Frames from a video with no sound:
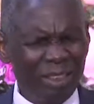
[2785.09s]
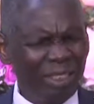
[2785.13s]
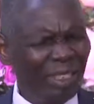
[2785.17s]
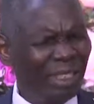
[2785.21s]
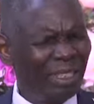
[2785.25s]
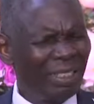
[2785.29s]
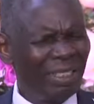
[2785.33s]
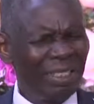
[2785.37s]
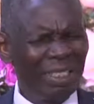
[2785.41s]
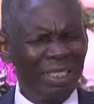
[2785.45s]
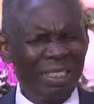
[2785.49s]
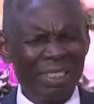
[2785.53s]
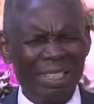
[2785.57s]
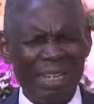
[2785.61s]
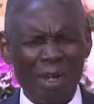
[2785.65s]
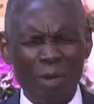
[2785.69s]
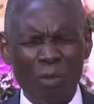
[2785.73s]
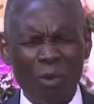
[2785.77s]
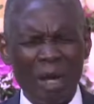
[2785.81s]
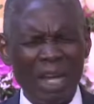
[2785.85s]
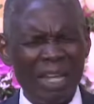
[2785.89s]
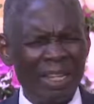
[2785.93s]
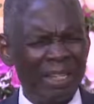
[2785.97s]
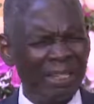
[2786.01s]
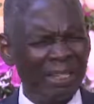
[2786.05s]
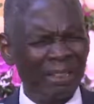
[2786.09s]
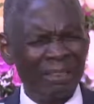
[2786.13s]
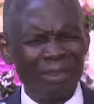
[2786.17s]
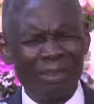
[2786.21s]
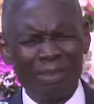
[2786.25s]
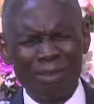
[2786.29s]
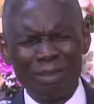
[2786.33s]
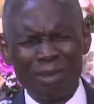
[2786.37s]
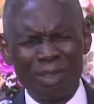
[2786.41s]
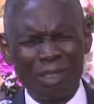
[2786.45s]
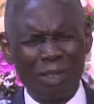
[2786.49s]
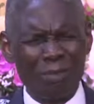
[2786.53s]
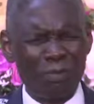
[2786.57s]
They did their work.
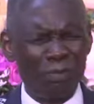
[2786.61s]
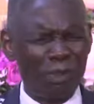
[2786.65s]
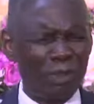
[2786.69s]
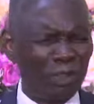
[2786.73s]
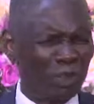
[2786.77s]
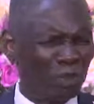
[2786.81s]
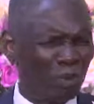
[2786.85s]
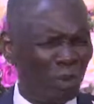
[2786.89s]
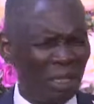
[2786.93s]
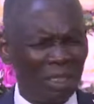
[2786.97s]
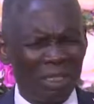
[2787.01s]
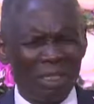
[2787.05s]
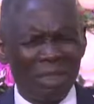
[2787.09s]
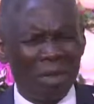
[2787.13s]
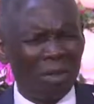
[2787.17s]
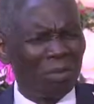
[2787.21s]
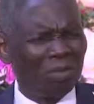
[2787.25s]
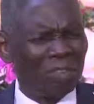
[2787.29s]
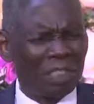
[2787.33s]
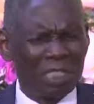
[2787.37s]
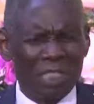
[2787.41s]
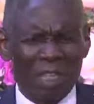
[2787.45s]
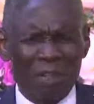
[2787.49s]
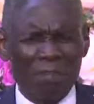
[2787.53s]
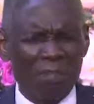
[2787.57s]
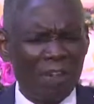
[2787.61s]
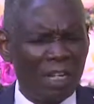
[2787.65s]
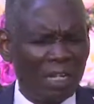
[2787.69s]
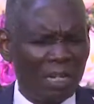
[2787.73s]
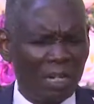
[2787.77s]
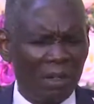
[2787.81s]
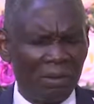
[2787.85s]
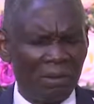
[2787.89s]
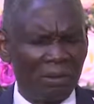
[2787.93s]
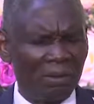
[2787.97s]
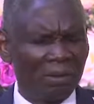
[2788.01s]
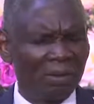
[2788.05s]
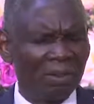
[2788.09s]
The first one, of the same
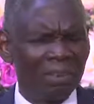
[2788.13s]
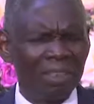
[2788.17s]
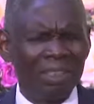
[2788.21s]
father,